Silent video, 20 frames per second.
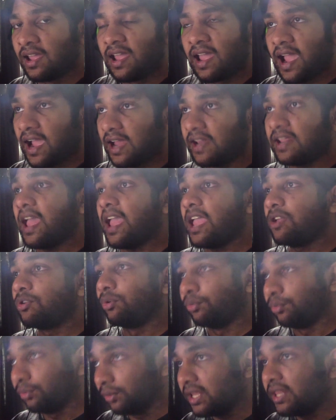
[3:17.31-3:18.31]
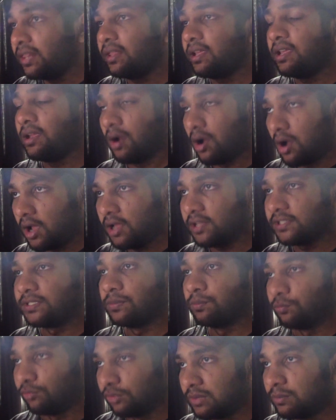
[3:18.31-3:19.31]
had a really
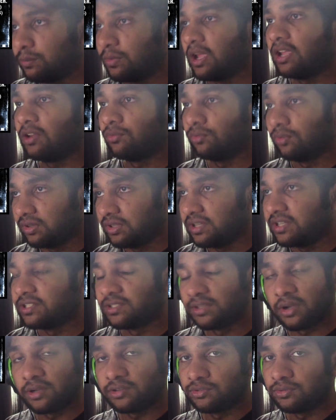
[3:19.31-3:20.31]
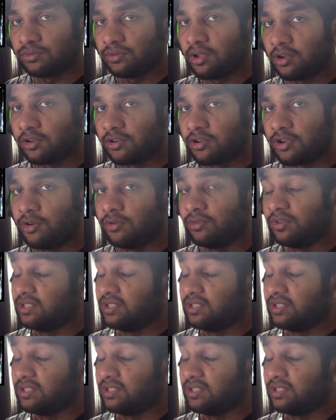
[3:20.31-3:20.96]
awesome repaint release not too long ago.